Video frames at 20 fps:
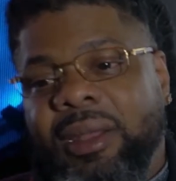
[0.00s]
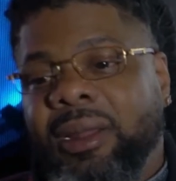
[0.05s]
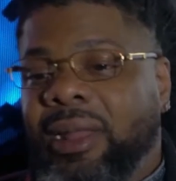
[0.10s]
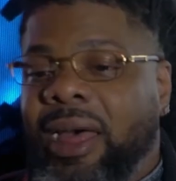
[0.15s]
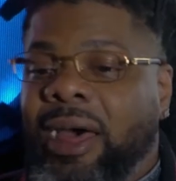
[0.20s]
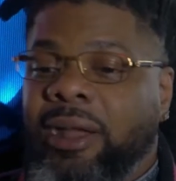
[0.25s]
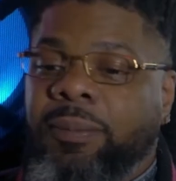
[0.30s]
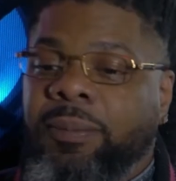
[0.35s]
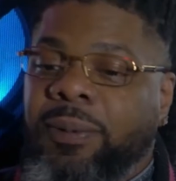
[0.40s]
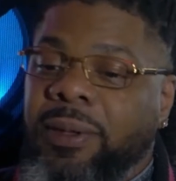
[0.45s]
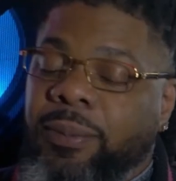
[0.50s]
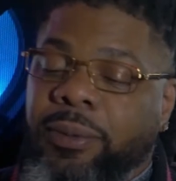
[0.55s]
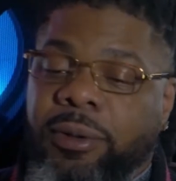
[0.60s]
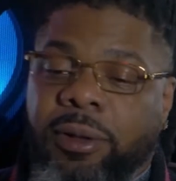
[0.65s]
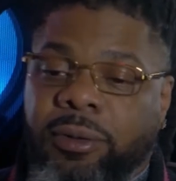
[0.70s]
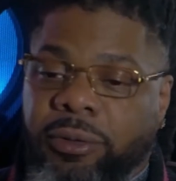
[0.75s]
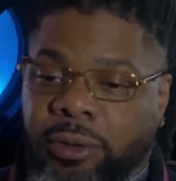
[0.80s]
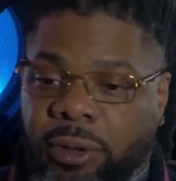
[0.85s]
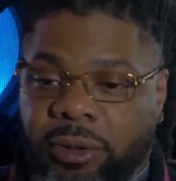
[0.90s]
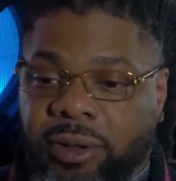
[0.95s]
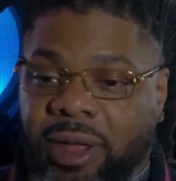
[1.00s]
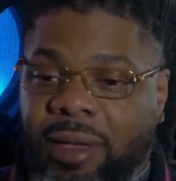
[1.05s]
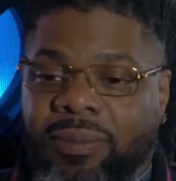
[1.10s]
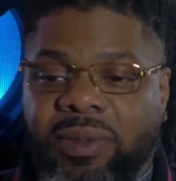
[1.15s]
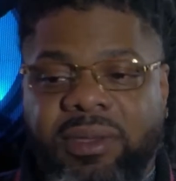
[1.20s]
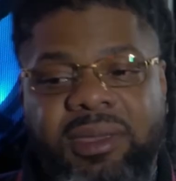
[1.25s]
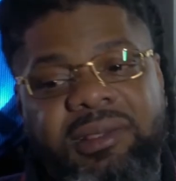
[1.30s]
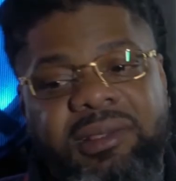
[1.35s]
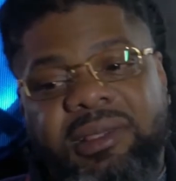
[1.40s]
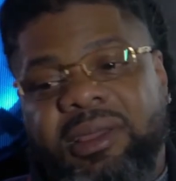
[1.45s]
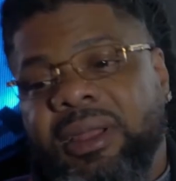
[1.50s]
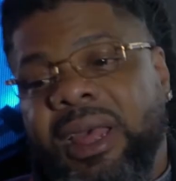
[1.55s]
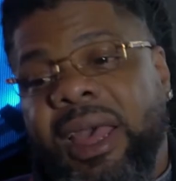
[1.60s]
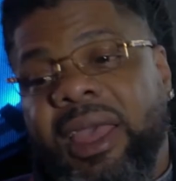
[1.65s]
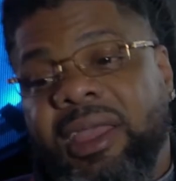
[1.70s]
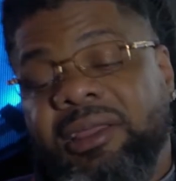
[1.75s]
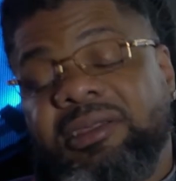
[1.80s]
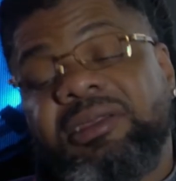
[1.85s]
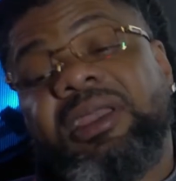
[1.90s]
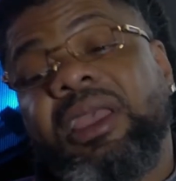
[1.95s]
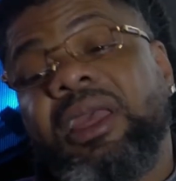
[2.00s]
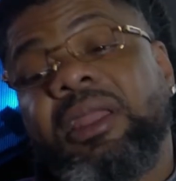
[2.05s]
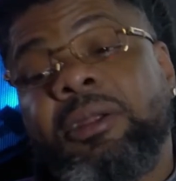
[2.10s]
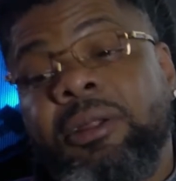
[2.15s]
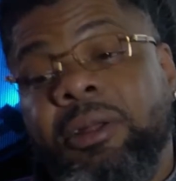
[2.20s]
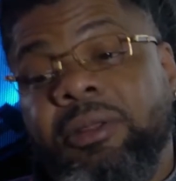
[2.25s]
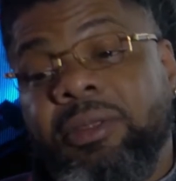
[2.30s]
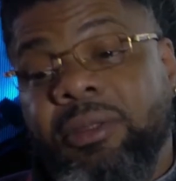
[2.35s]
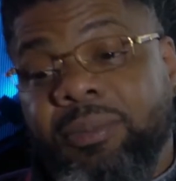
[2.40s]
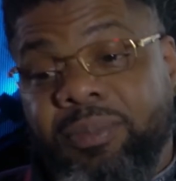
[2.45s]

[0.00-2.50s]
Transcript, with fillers: a lot of people don't know that because they're not educated on the